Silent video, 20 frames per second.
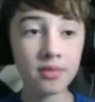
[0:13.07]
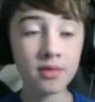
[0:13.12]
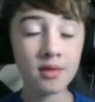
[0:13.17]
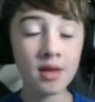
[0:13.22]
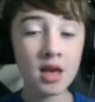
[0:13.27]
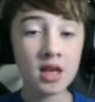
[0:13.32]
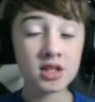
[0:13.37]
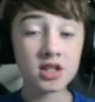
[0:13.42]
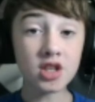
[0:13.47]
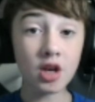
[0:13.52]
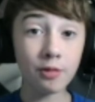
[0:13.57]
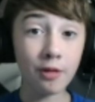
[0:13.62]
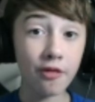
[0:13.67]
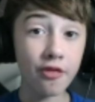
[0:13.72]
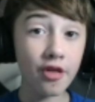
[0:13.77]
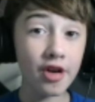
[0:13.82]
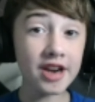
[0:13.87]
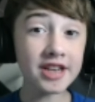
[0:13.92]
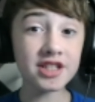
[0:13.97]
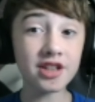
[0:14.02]
So
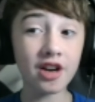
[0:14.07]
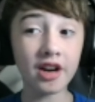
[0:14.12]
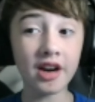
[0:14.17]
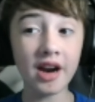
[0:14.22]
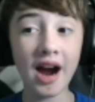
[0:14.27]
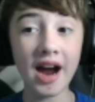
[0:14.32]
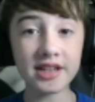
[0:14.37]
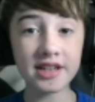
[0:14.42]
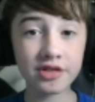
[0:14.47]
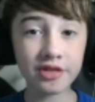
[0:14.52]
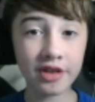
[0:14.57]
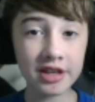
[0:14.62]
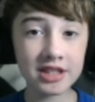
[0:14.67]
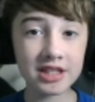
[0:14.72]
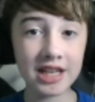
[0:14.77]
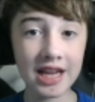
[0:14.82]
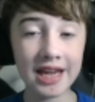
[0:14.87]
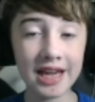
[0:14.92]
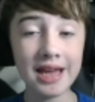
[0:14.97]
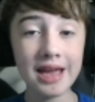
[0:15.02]
before we start, I just want to
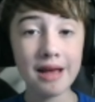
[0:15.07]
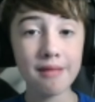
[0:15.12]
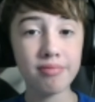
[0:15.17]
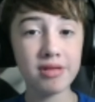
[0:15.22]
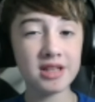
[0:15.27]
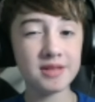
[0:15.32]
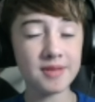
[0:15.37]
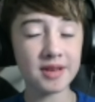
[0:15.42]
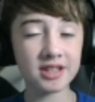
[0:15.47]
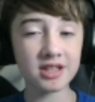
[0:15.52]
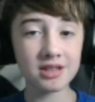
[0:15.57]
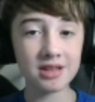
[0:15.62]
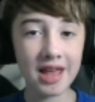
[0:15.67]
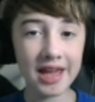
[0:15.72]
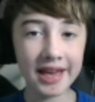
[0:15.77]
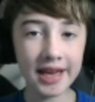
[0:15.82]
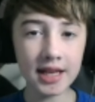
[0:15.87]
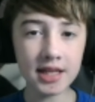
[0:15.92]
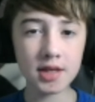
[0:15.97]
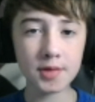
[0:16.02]
say, please make sure to
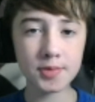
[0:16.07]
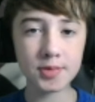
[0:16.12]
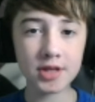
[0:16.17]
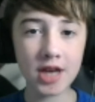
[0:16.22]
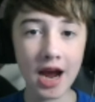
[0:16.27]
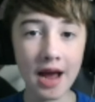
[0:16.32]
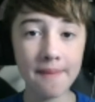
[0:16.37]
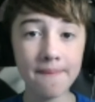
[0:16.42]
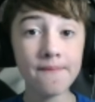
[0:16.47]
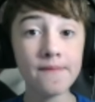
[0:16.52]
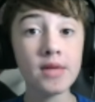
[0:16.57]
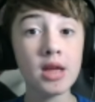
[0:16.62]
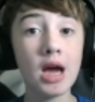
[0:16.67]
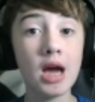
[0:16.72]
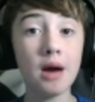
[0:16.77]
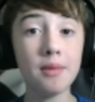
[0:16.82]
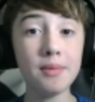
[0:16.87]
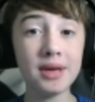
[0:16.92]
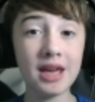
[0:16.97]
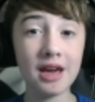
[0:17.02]
like and subscribe.
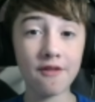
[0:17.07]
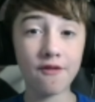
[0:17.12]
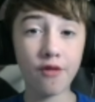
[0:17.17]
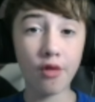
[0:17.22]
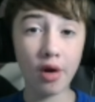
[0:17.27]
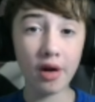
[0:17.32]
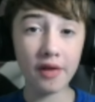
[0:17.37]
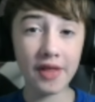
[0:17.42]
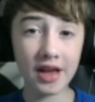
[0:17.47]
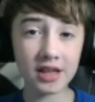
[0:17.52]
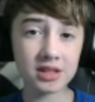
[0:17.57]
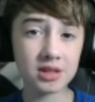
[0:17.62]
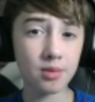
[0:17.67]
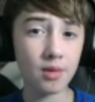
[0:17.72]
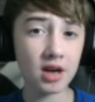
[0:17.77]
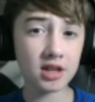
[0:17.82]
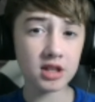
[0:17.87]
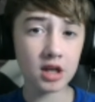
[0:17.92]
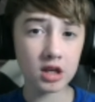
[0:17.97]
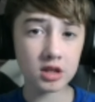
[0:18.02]
Help me get 4,000
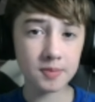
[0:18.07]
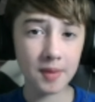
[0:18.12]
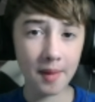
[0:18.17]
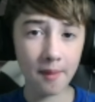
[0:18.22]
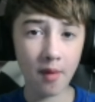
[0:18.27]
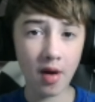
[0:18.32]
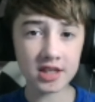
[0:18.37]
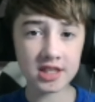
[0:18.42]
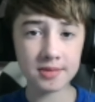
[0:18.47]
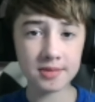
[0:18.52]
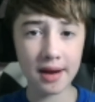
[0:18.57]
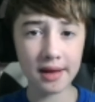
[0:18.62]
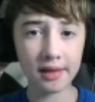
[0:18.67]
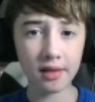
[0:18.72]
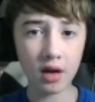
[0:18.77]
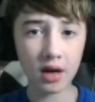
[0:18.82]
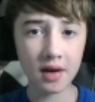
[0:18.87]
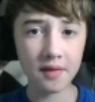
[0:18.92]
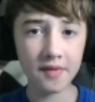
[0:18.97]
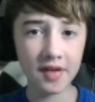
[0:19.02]
watch hours by watching my
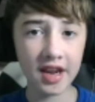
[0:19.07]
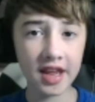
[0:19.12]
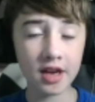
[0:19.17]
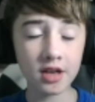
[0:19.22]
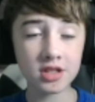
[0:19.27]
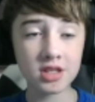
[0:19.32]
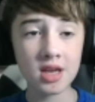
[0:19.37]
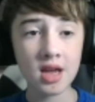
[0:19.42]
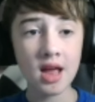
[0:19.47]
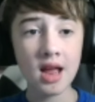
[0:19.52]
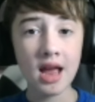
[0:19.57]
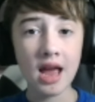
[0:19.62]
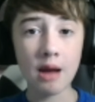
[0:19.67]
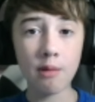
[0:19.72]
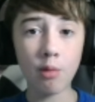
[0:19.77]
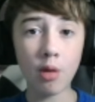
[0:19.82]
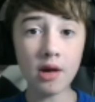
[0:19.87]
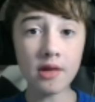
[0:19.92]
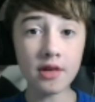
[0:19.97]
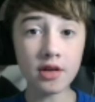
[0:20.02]
longer videos.
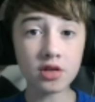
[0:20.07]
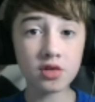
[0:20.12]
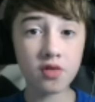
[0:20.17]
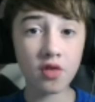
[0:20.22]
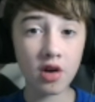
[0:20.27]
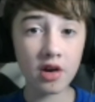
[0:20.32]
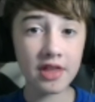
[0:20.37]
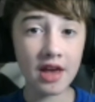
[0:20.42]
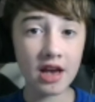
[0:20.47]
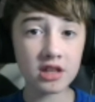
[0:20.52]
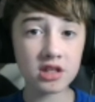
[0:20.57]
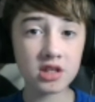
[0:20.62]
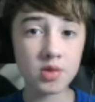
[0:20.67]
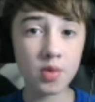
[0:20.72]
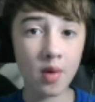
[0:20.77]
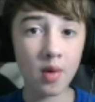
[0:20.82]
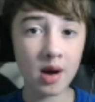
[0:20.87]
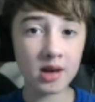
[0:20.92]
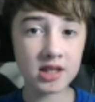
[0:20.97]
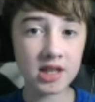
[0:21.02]
And what those
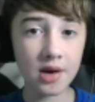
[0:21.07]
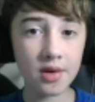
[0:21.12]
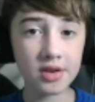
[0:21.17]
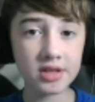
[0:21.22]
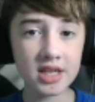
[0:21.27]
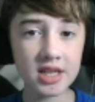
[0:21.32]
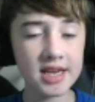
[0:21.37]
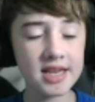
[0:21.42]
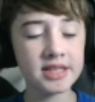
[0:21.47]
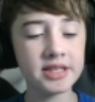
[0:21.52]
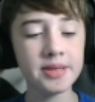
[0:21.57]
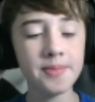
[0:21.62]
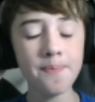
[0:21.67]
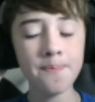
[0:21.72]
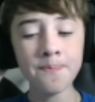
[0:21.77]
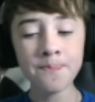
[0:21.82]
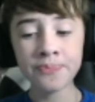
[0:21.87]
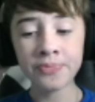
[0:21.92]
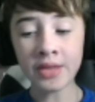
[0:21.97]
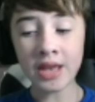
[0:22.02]
4,000 watch hours is
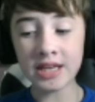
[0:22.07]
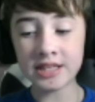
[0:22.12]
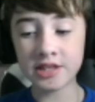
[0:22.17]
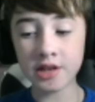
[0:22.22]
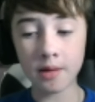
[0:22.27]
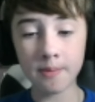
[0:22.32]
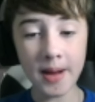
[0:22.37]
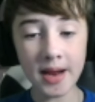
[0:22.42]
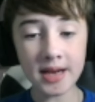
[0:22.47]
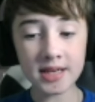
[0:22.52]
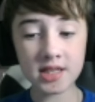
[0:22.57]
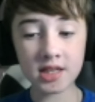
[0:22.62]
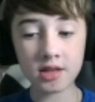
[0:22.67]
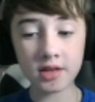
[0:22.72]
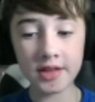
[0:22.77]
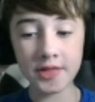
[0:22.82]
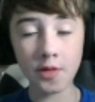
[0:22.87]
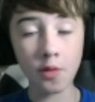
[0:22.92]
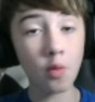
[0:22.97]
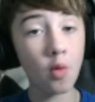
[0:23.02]
they're
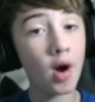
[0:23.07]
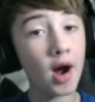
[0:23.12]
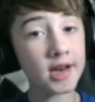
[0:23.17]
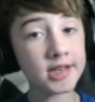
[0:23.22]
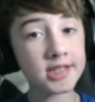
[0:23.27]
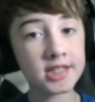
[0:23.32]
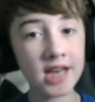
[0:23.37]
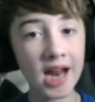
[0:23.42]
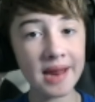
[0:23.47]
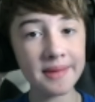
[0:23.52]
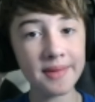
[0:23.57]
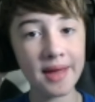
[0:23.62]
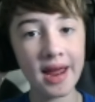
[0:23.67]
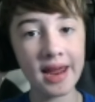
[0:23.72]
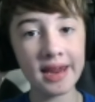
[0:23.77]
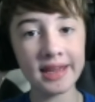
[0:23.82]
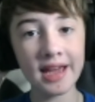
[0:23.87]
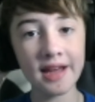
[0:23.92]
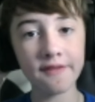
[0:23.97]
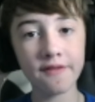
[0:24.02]
basically the watch time that
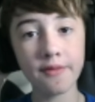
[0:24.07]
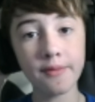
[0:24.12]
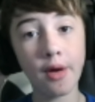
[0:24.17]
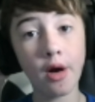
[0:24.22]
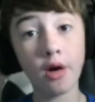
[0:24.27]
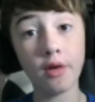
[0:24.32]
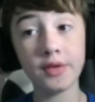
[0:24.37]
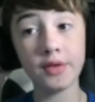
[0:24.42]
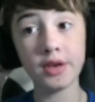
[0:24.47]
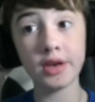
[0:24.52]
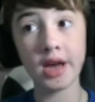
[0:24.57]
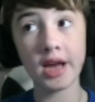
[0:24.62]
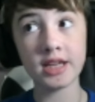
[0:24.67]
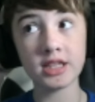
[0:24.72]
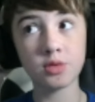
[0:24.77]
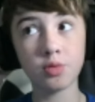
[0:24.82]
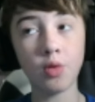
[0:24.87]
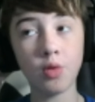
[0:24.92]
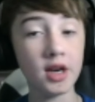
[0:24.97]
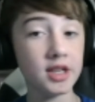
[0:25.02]
I get from all of you
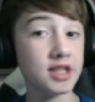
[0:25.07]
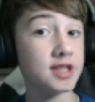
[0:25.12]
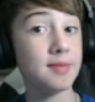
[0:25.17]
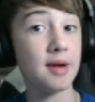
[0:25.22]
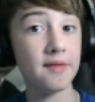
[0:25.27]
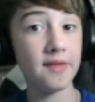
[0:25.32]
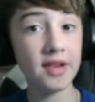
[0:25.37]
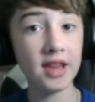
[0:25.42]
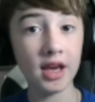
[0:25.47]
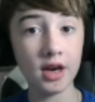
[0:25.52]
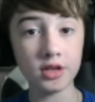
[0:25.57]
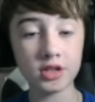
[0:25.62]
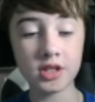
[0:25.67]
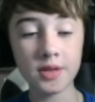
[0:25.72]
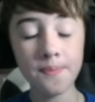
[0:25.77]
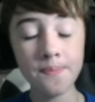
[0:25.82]
guys watching my videos.